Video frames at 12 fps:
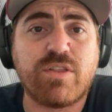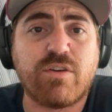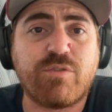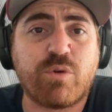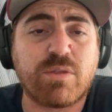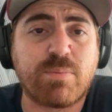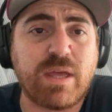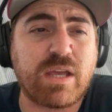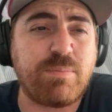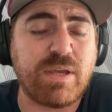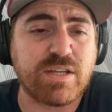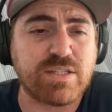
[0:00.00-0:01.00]
the 4th
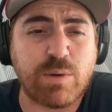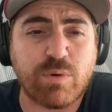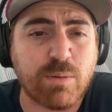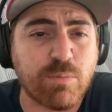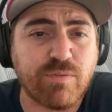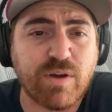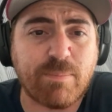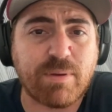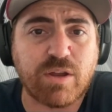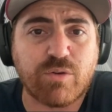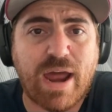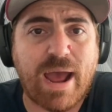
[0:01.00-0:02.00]
pick because they want to move up
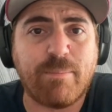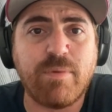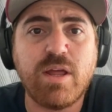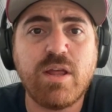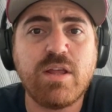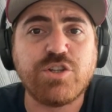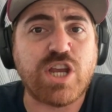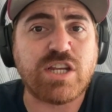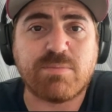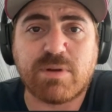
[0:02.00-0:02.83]
and grab J.J.